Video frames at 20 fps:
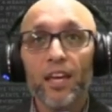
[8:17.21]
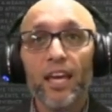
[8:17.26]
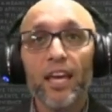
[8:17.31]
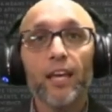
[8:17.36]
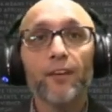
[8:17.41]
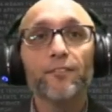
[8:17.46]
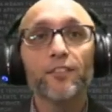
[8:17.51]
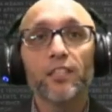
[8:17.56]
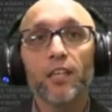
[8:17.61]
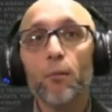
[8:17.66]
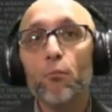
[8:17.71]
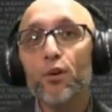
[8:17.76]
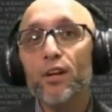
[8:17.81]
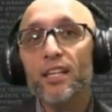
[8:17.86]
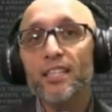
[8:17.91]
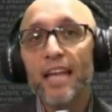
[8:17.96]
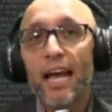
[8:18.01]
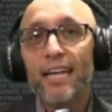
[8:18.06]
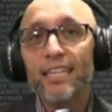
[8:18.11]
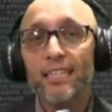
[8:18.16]
If someone
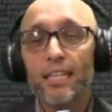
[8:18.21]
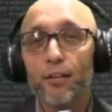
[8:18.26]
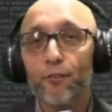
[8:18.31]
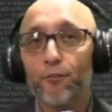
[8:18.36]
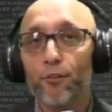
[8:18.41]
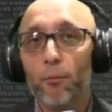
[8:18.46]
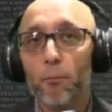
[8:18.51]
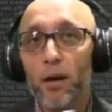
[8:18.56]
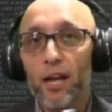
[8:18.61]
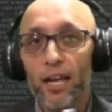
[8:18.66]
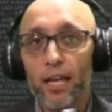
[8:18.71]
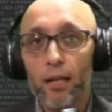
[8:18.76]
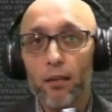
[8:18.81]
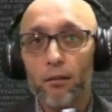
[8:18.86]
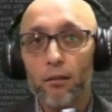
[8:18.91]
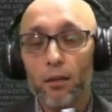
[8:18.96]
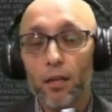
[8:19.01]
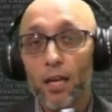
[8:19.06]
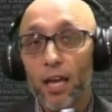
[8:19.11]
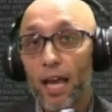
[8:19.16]
is asking for money
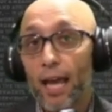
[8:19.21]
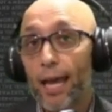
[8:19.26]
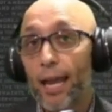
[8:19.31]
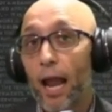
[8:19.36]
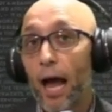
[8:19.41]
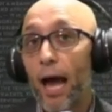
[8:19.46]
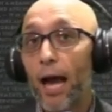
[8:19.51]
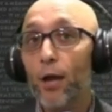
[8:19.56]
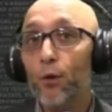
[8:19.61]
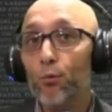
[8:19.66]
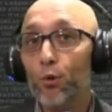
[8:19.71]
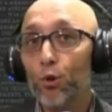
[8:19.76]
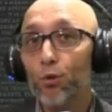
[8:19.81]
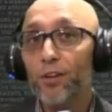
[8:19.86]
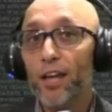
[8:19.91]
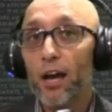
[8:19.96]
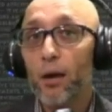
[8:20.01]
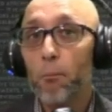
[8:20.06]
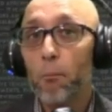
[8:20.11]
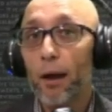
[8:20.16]
and I roll
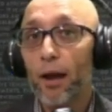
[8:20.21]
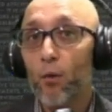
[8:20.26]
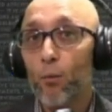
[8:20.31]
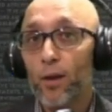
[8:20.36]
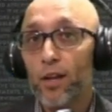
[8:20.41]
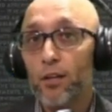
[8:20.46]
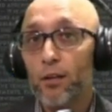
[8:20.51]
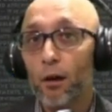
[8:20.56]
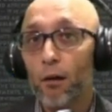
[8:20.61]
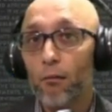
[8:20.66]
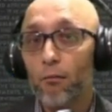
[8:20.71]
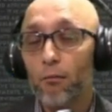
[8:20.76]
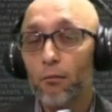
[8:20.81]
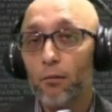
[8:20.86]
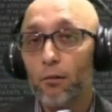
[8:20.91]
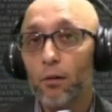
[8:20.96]
down my window